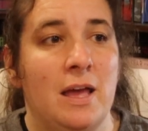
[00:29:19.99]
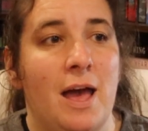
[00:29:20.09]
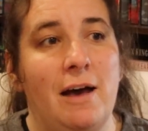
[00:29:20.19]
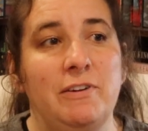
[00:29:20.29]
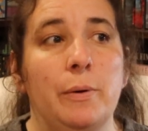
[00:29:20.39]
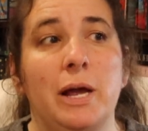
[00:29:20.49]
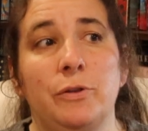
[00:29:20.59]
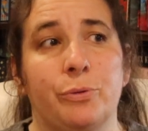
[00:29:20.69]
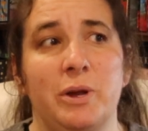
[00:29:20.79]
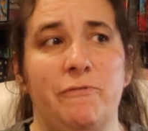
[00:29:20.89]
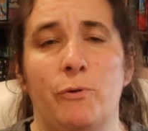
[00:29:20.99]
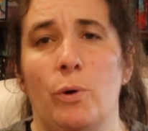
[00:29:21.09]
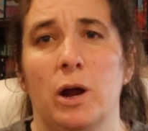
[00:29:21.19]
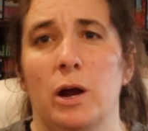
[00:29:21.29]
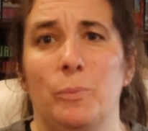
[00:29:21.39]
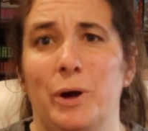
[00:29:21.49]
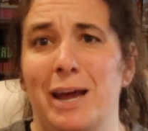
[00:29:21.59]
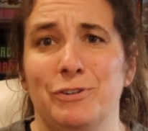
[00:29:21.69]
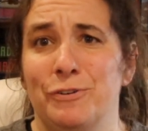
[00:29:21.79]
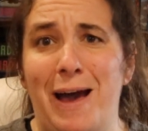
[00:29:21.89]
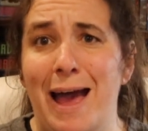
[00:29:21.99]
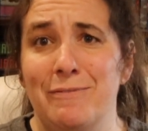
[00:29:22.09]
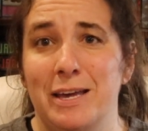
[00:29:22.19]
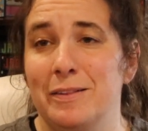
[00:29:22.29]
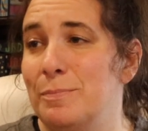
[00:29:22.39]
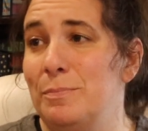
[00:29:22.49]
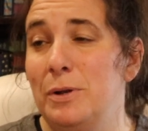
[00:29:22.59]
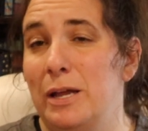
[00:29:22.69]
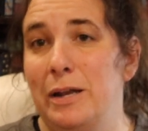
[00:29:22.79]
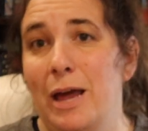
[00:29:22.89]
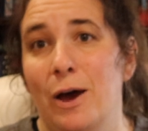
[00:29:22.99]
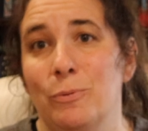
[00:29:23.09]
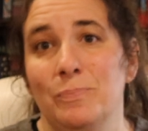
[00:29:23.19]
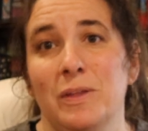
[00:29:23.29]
Have I read 3, 4, or whatever 5 is? No.